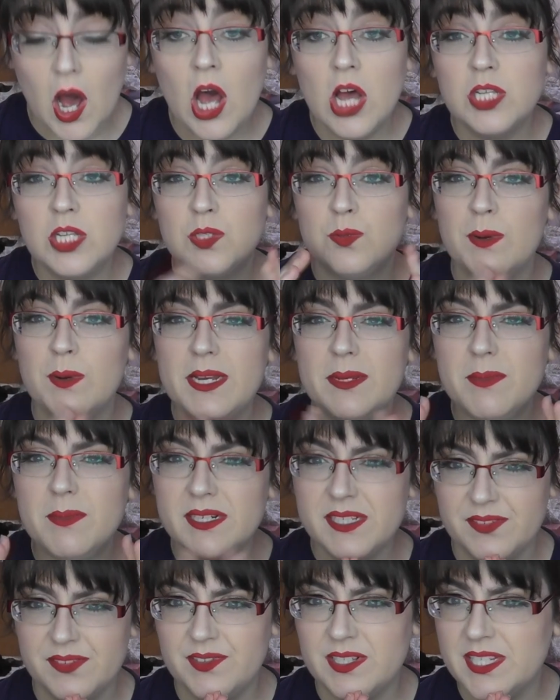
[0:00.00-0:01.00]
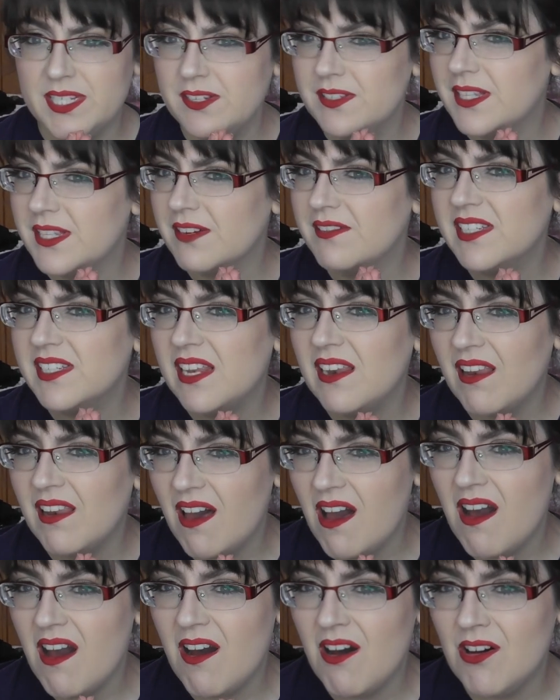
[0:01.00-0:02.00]
Sweet Merciful Zeus, there is a
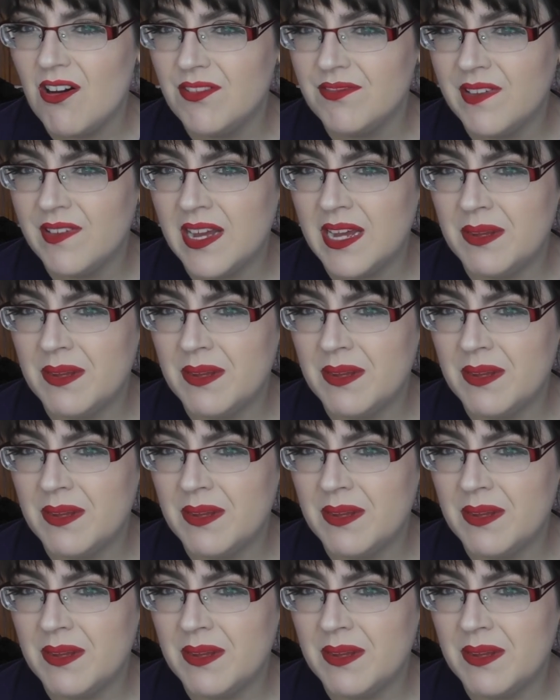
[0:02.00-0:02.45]
lot of